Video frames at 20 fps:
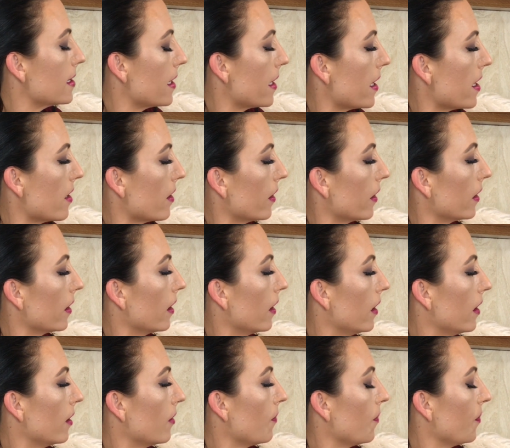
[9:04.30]
in here.
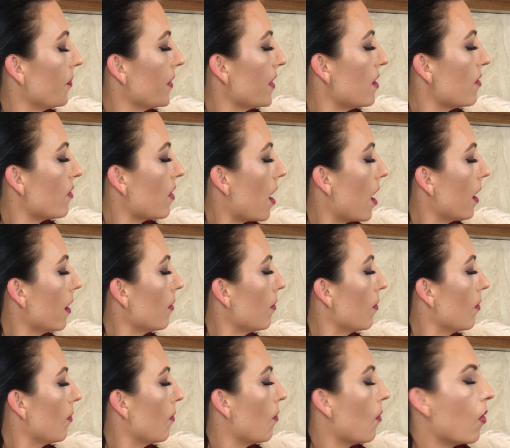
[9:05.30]
You've
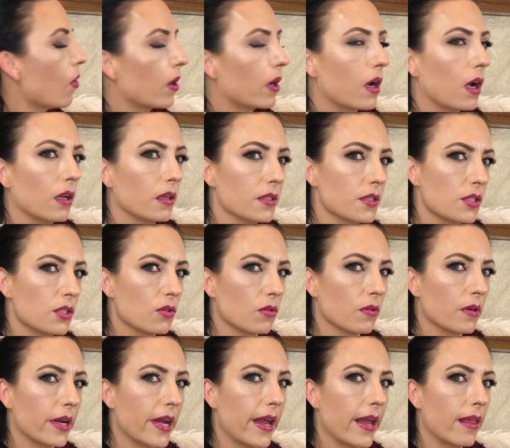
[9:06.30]
got more color
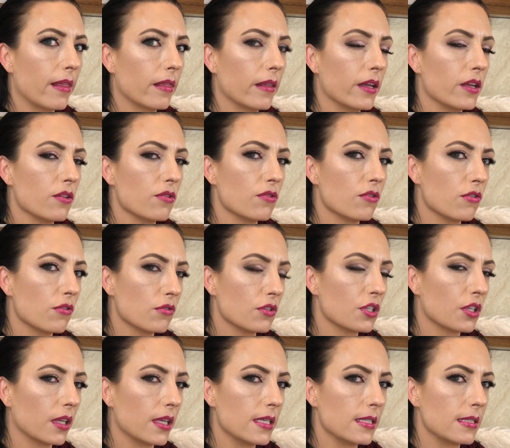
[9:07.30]
story than you
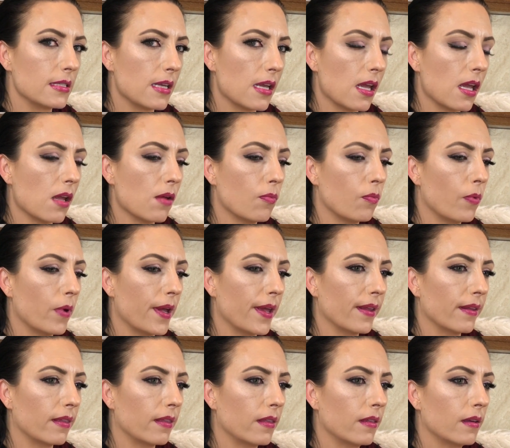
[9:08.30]
usually see
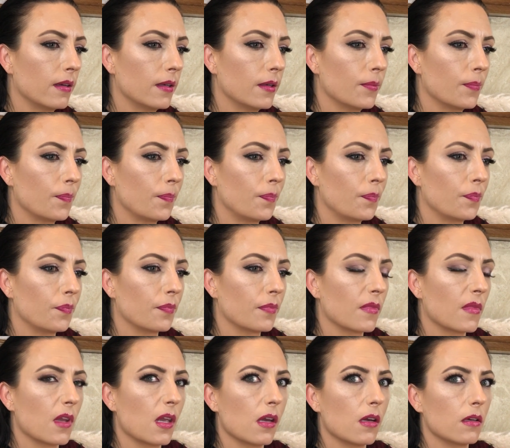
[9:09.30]
with
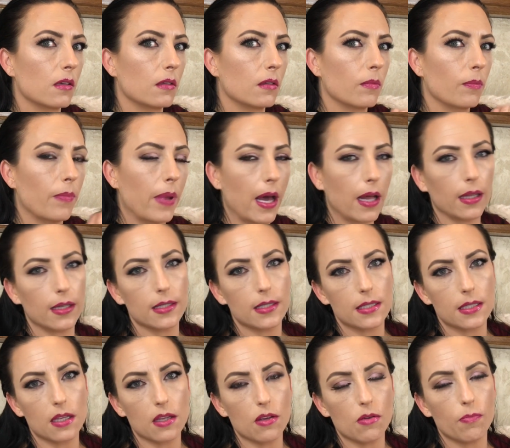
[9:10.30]

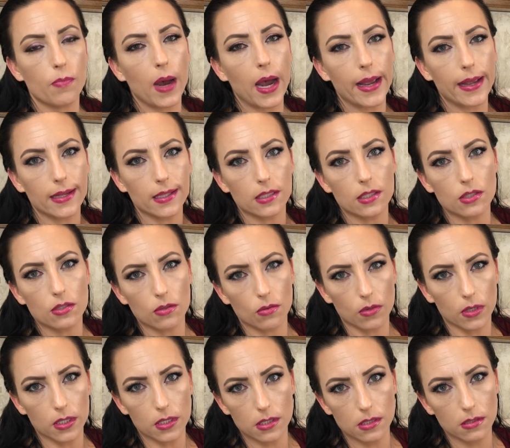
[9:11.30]
palettes that you buy in
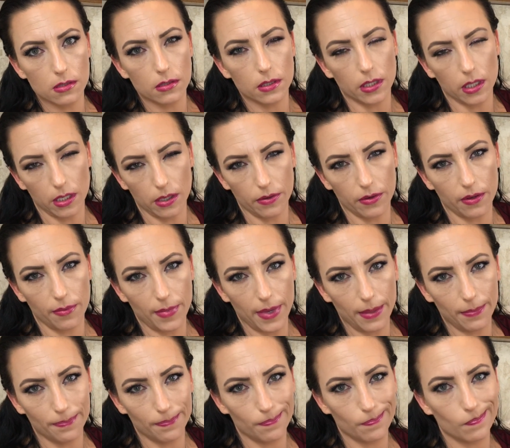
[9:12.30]
stores. You know what I
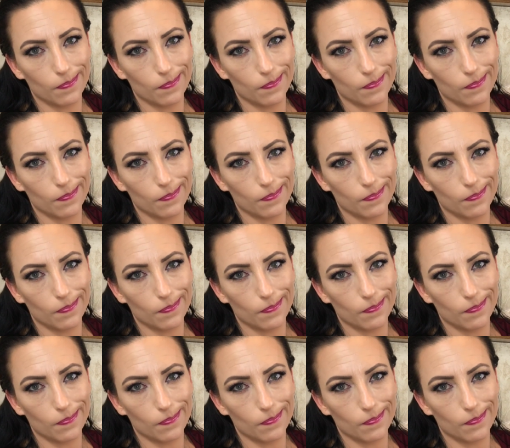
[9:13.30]
mean?